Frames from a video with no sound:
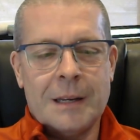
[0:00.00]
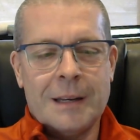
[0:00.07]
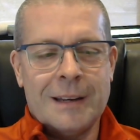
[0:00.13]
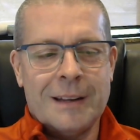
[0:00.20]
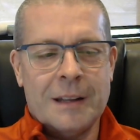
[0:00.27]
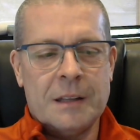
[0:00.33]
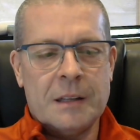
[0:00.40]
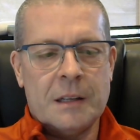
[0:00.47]

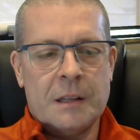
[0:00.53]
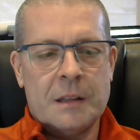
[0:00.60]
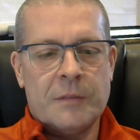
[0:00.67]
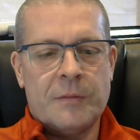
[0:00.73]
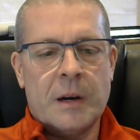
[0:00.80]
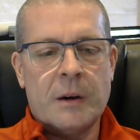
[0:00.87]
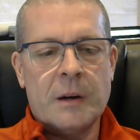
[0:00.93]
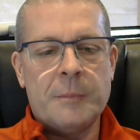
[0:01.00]
in, in the
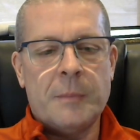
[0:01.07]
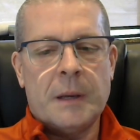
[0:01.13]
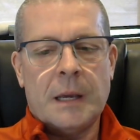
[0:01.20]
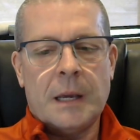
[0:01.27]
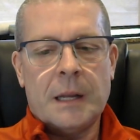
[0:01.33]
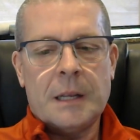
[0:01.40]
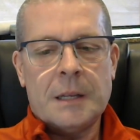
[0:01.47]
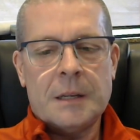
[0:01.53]
very
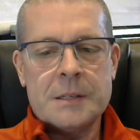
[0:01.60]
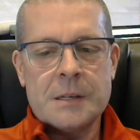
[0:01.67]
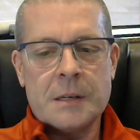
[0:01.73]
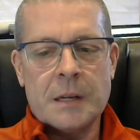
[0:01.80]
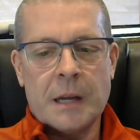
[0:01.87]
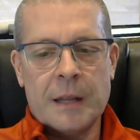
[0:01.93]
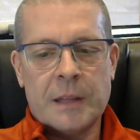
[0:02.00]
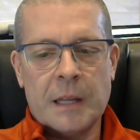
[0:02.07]

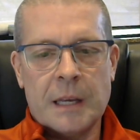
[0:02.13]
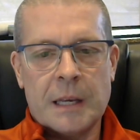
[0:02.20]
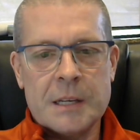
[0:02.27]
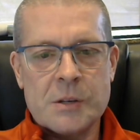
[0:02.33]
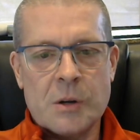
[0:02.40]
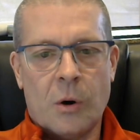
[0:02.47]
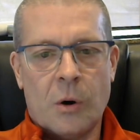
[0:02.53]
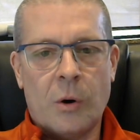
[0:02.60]
beginning. I think
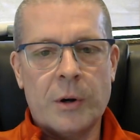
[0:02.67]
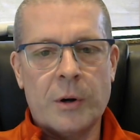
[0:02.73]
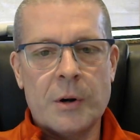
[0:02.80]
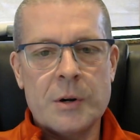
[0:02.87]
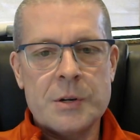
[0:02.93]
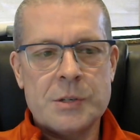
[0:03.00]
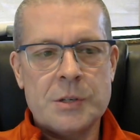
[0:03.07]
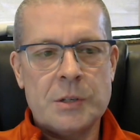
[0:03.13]
as
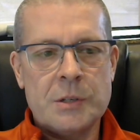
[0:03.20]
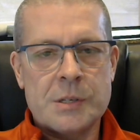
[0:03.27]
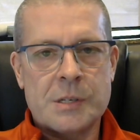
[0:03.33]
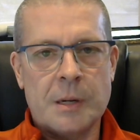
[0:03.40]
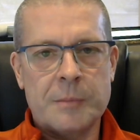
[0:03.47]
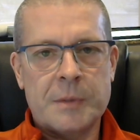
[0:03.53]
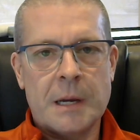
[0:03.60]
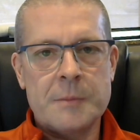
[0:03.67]
owners,
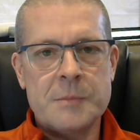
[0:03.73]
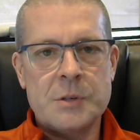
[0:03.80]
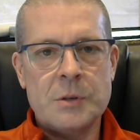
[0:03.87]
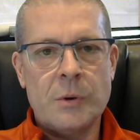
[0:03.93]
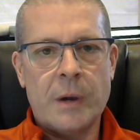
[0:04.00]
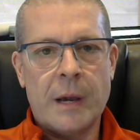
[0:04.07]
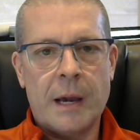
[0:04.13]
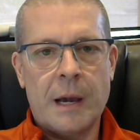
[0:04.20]
sometimes
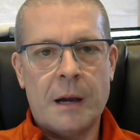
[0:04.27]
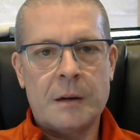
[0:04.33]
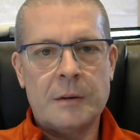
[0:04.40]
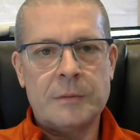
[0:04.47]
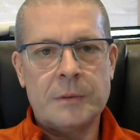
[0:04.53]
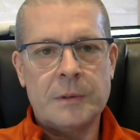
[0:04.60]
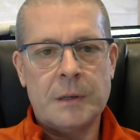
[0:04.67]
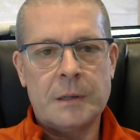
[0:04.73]
you
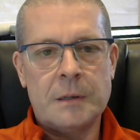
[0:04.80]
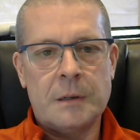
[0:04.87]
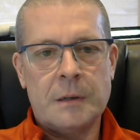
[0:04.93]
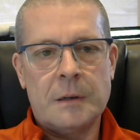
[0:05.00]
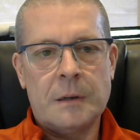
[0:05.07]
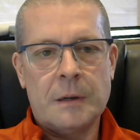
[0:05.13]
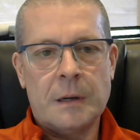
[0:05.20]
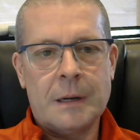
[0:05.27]
have
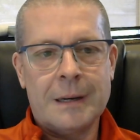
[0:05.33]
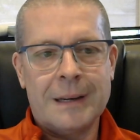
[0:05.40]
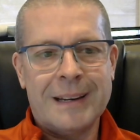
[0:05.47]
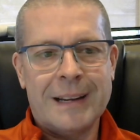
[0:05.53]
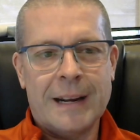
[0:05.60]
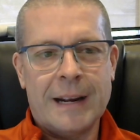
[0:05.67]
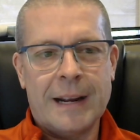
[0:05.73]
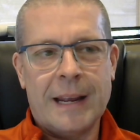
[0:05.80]

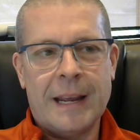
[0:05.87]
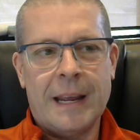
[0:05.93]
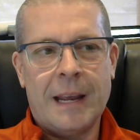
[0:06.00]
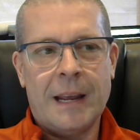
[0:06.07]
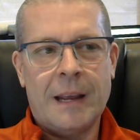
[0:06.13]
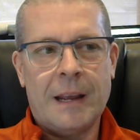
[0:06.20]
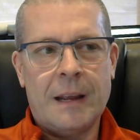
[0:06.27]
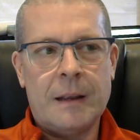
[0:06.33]

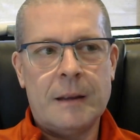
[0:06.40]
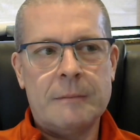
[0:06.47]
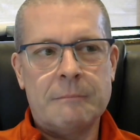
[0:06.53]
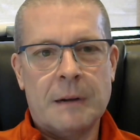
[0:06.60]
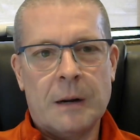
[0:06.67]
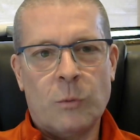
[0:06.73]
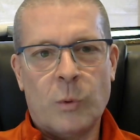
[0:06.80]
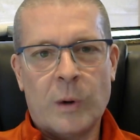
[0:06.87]
a
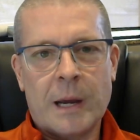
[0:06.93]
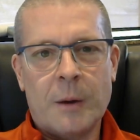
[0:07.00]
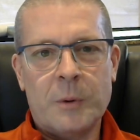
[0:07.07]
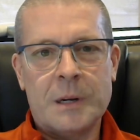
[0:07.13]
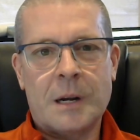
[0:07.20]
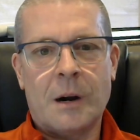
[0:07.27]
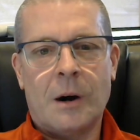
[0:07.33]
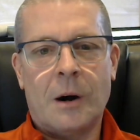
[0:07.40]
what I
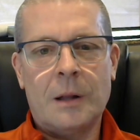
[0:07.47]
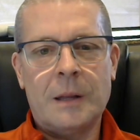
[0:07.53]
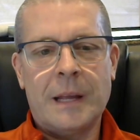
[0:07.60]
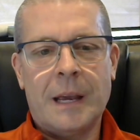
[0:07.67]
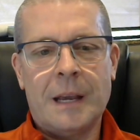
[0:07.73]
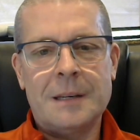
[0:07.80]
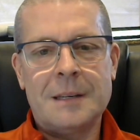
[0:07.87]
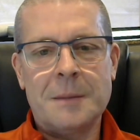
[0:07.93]
would call
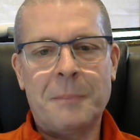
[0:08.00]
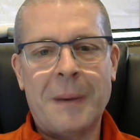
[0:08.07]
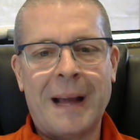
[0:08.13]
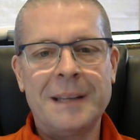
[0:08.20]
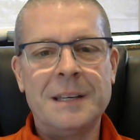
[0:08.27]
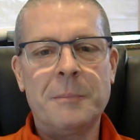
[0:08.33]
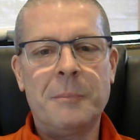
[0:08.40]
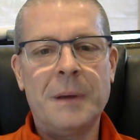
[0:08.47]
a
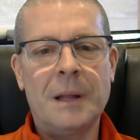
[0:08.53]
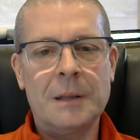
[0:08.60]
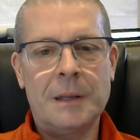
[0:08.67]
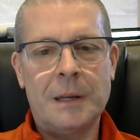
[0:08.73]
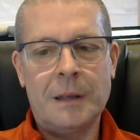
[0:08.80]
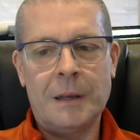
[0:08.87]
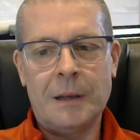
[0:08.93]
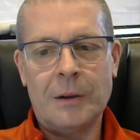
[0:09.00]

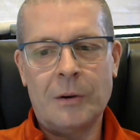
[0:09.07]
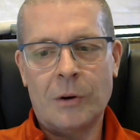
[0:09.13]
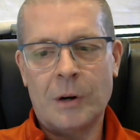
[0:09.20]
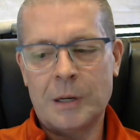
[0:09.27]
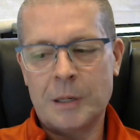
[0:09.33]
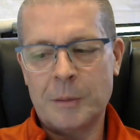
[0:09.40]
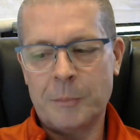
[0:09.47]
dependability or a